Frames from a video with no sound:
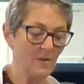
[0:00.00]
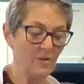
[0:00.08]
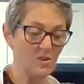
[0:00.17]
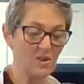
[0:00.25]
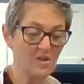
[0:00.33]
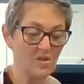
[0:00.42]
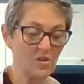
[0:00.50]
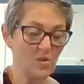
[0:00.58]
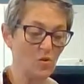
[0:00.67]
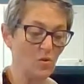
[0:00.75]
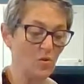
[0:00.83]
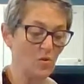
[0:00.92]
which is
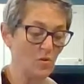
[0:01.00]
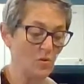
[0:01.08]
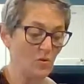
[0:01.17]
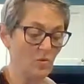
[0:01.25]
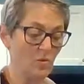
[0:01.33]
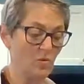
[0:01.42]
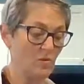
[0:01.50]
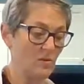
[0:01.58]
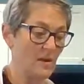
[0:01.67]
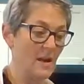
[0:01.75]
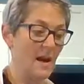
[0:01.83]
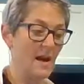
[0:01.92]
to
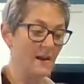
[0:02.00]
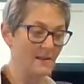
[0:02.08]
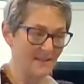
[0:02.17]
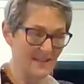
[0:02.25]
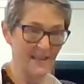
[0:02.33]
not